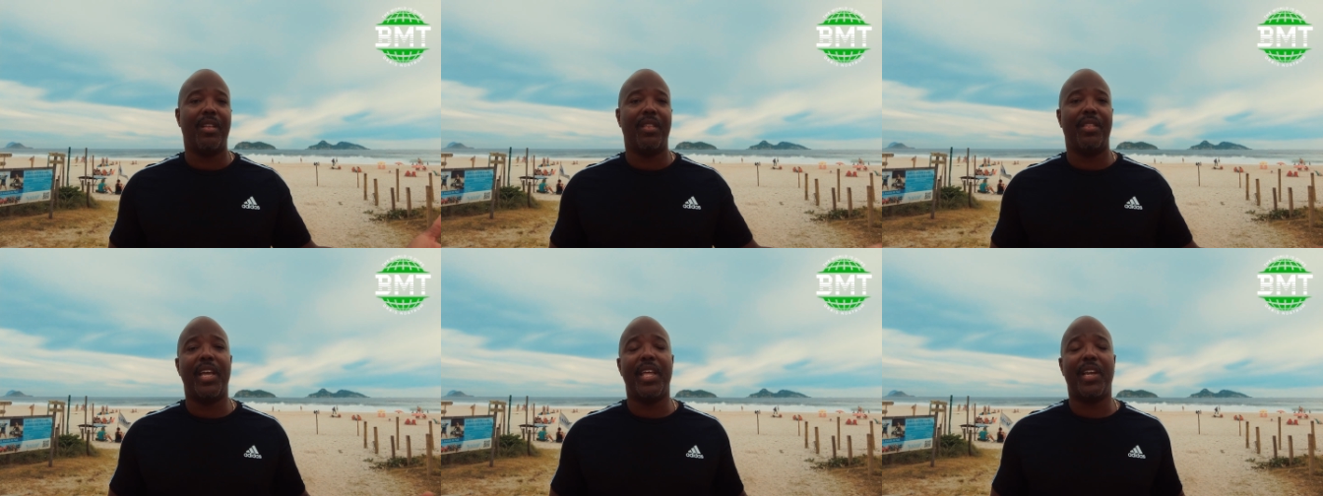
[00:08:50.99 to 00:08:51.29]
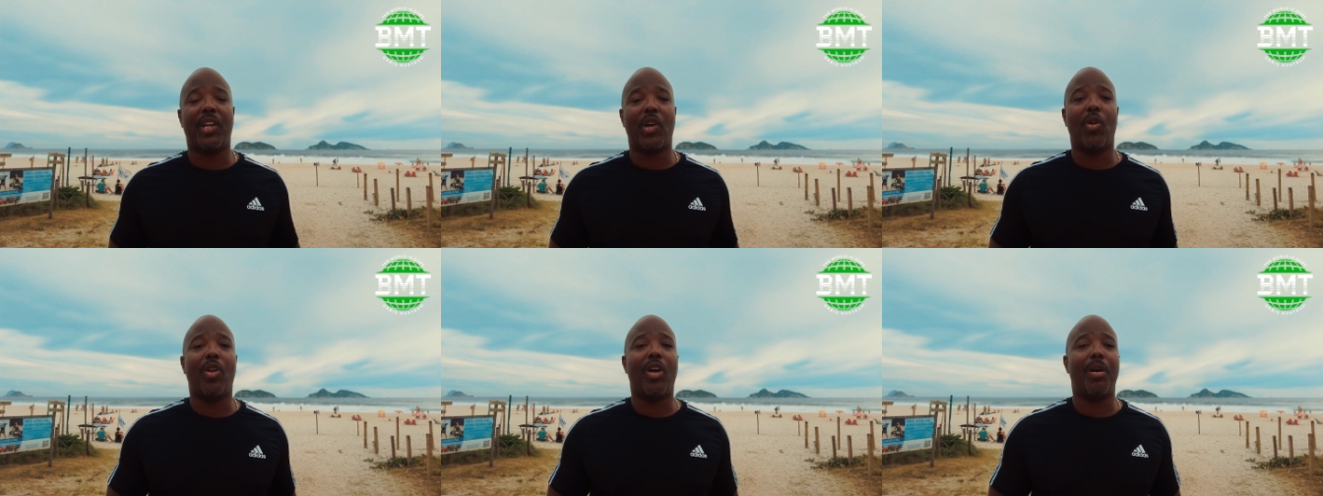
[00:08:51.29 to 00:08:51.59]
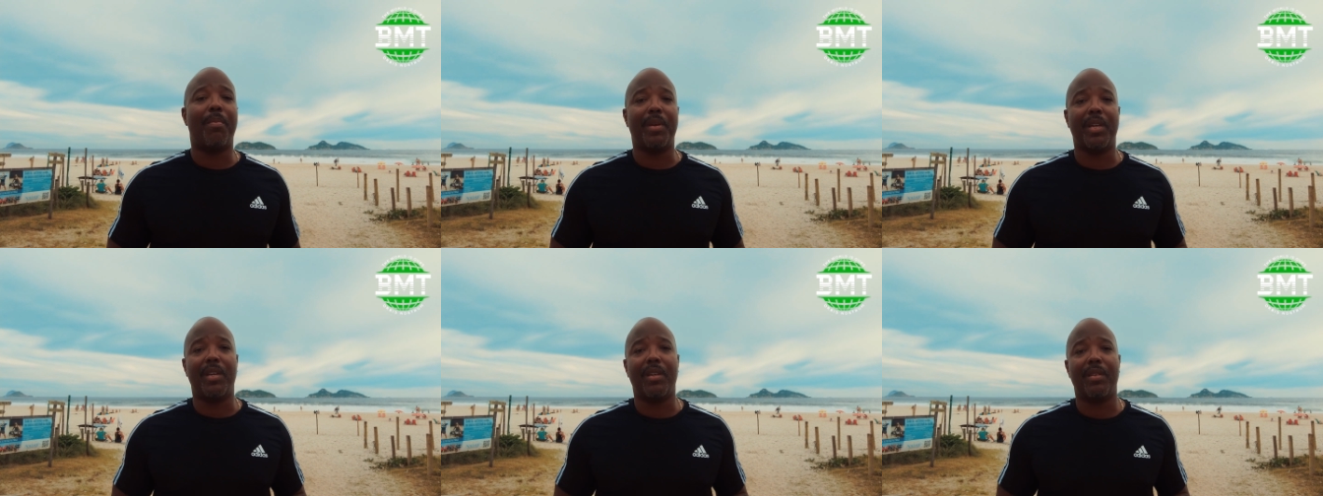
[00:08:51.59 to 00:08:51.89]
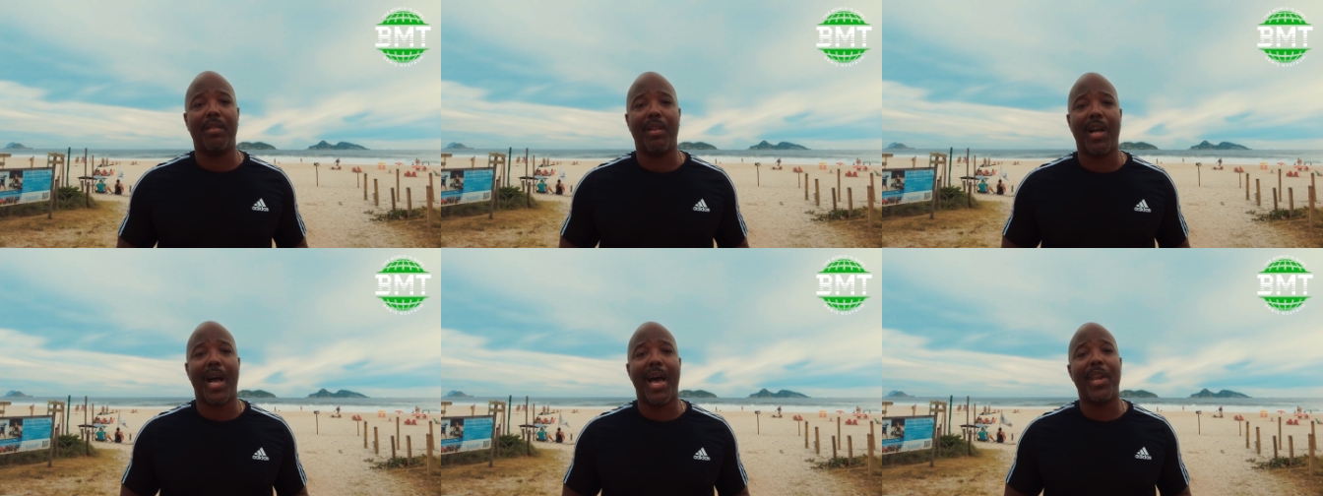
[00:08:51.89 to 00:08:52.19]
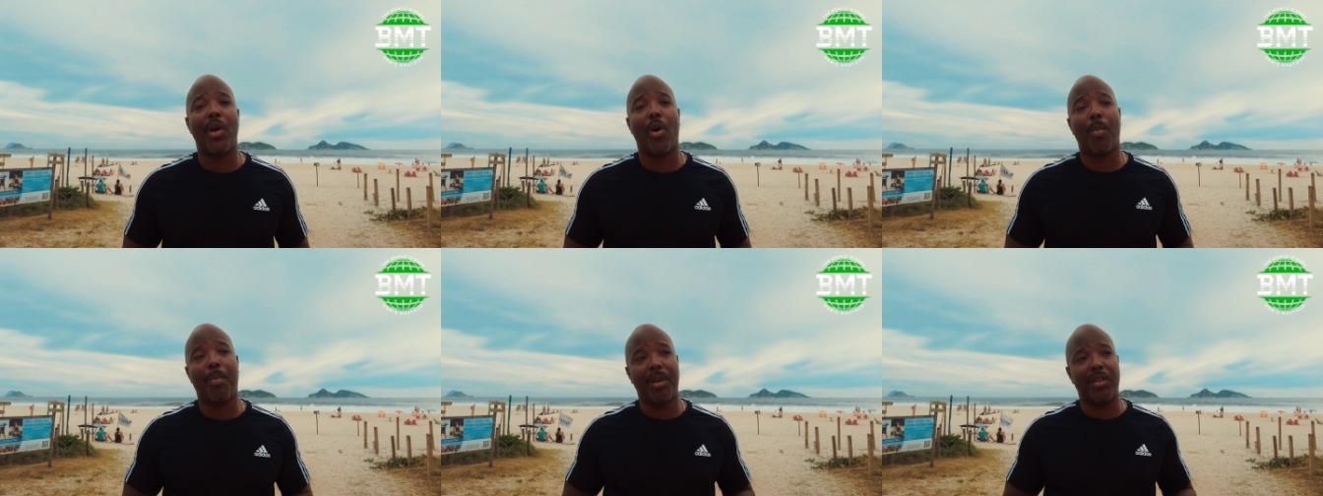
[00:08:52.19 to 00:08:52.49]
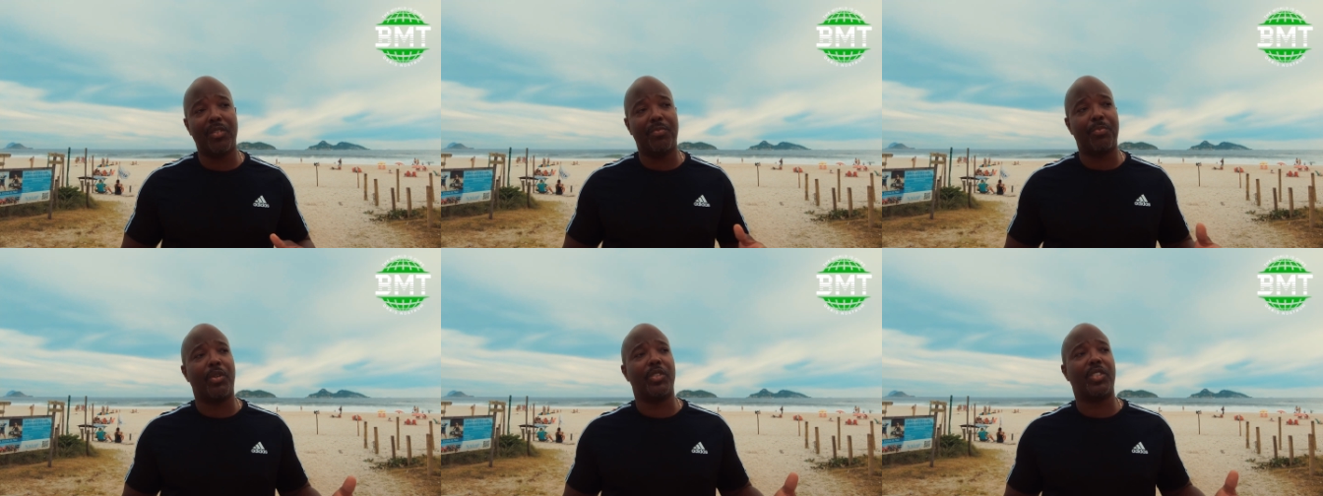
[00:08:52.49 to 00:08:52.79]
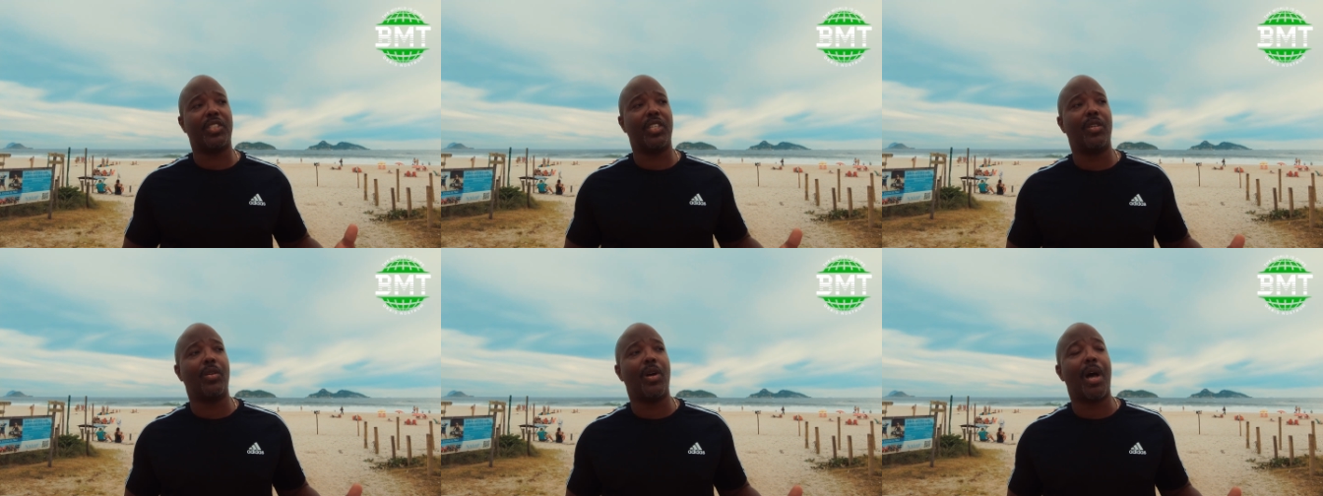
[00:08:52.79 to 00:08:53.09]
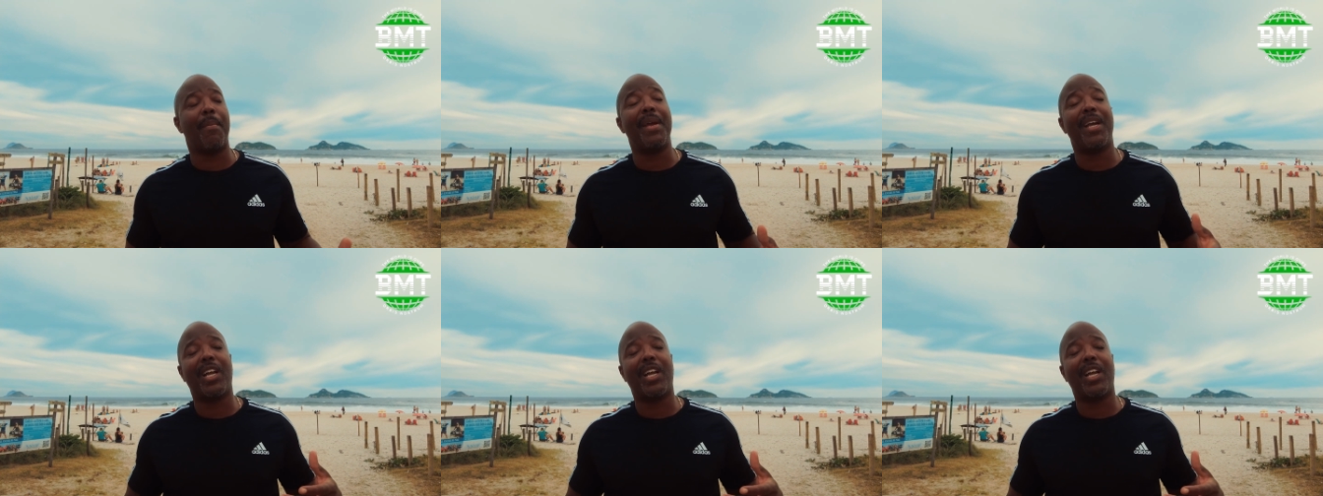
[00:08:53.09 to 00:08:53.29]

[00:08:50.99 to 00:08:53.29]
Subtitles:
than Colombia. I know Brazil.